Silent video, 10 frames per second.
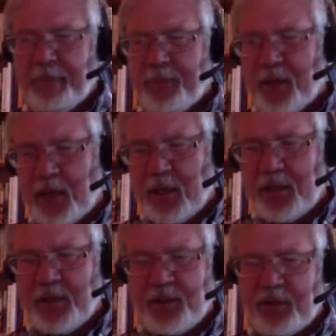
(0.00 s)
uh,
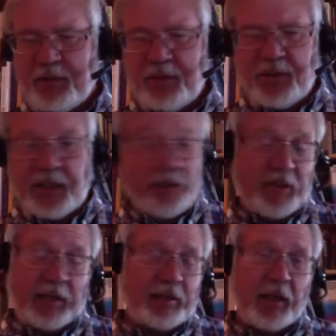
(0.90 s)
says
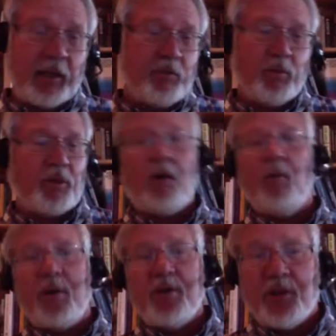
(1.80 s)
uh, Dulles was
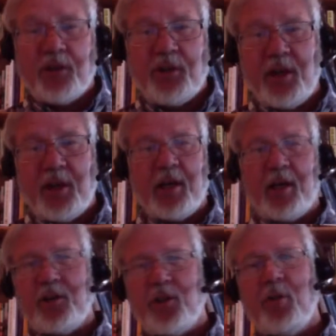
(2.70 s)
always a
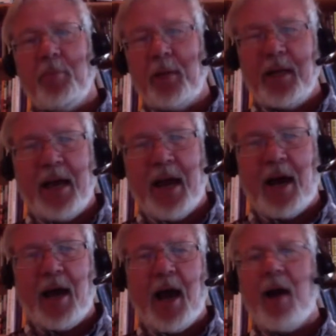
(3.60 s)
German
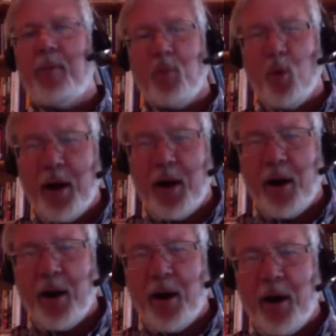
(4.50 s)

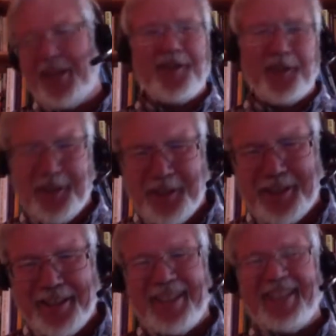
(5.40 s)
Abwehr agent.
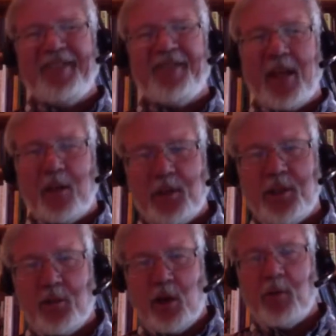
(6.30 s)
Yeah. In other words, he
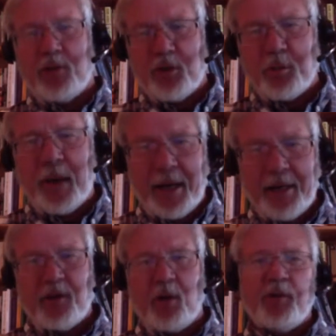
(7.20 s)
was always a spy. He
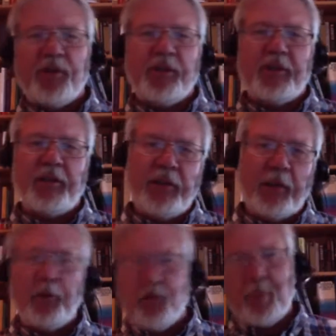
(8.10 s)
was always a
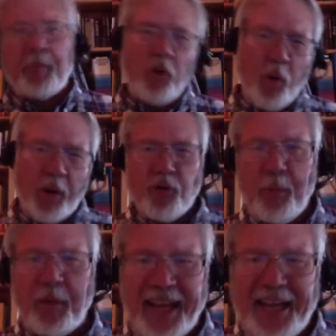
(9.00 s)
double, triple,
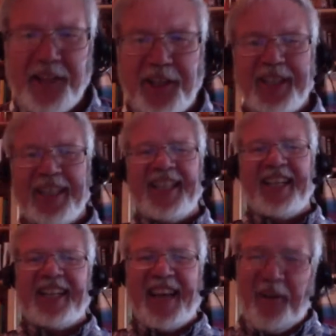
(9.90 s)
quadruple agent.
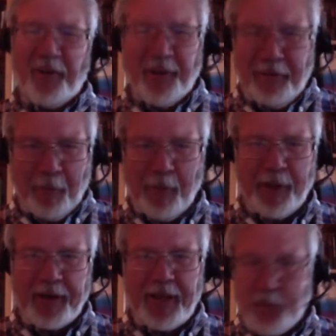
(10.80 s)
Right. Not only for
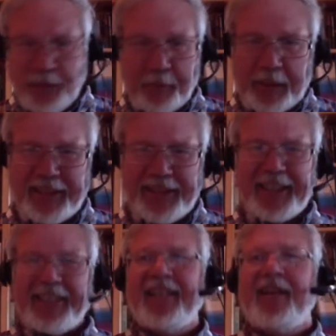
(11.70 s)
Britain, he was MI6,